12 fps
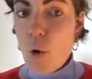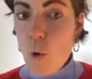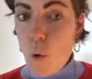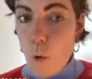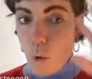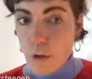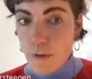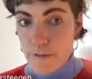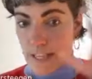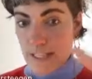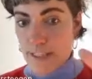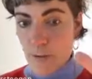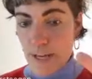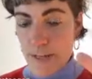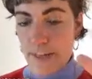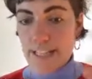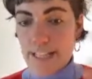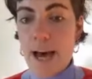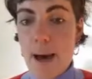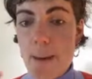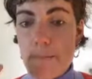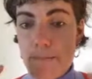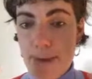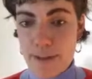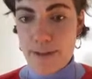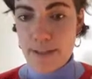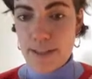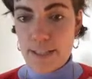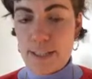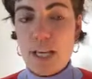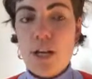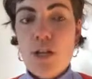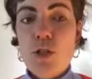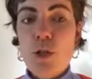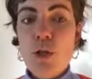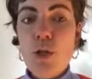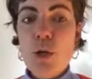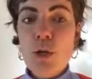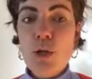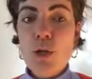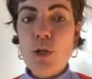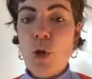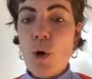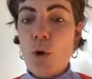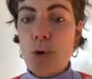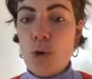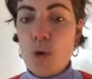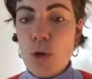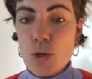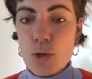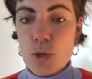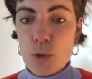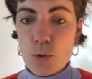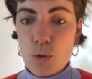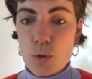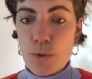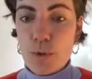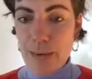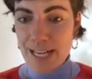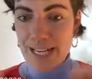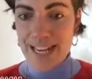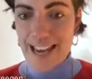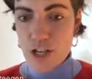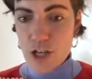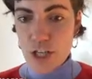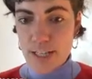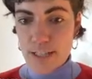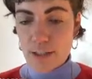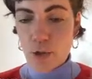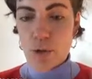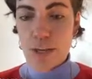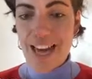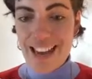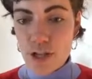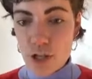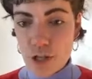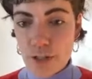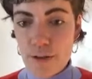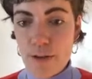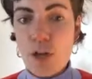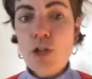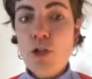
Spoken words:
All of these three things are methods. So you don't go to mediation as a location.